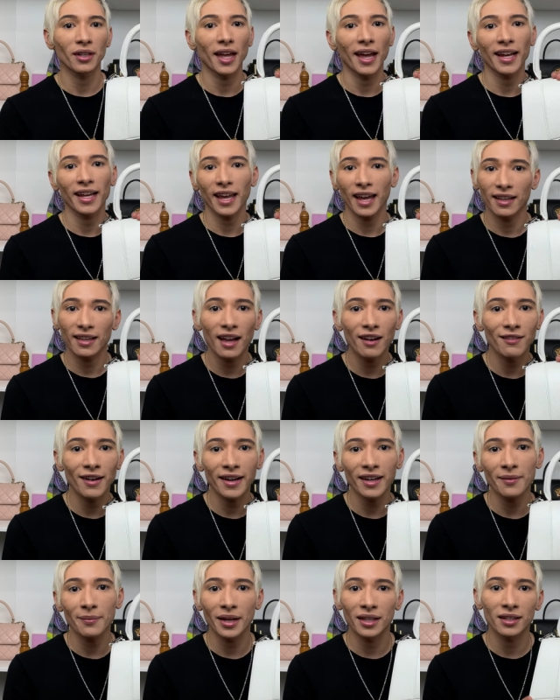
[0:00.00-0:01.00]
I cannot
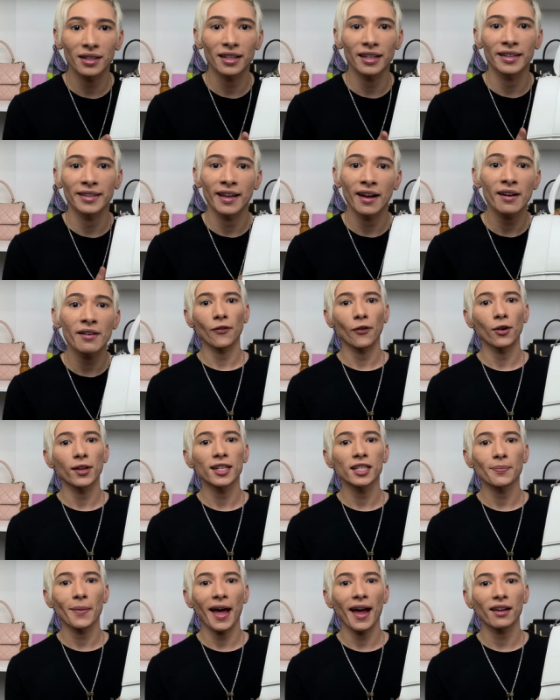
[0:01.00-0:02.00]
recommend it enough. For
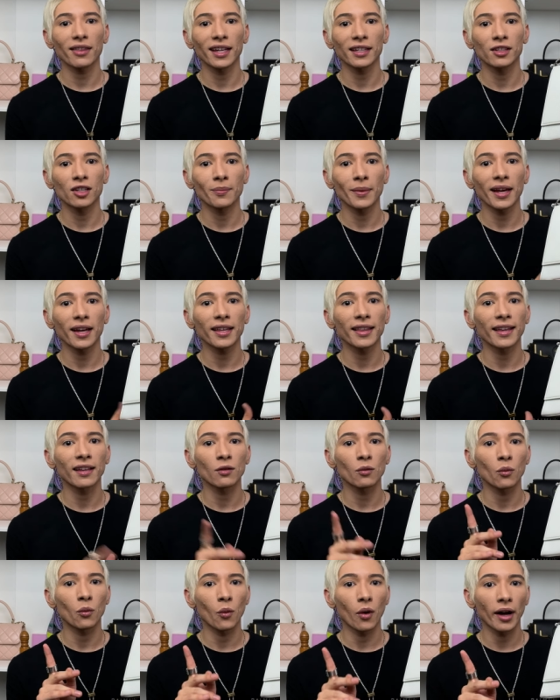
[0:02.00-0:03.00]
this bag, they do make it
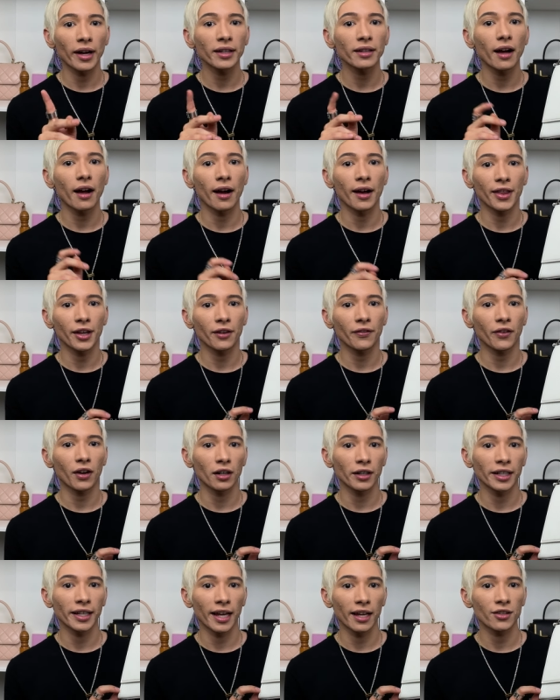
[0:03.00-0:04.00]
in one other
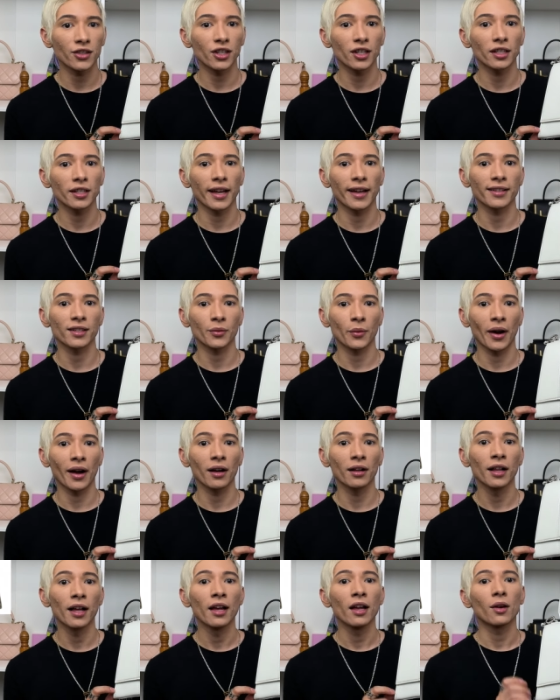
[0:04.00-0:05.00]
variation as
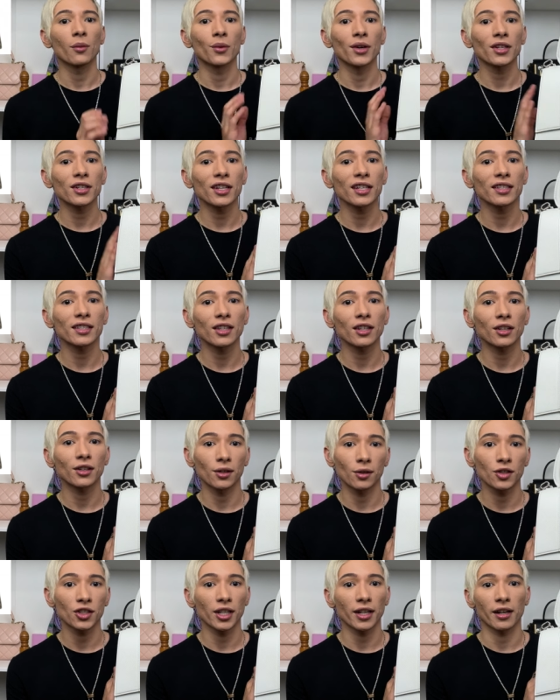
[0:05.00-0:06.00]
well, which is the
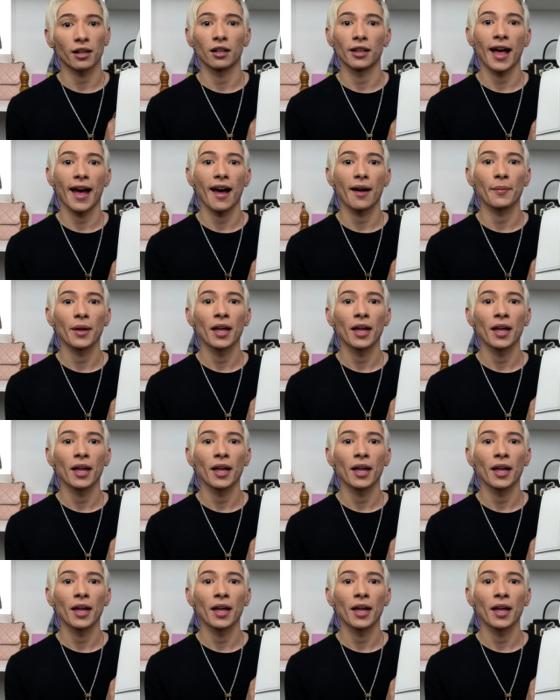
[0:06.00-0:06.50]
Gucci collab.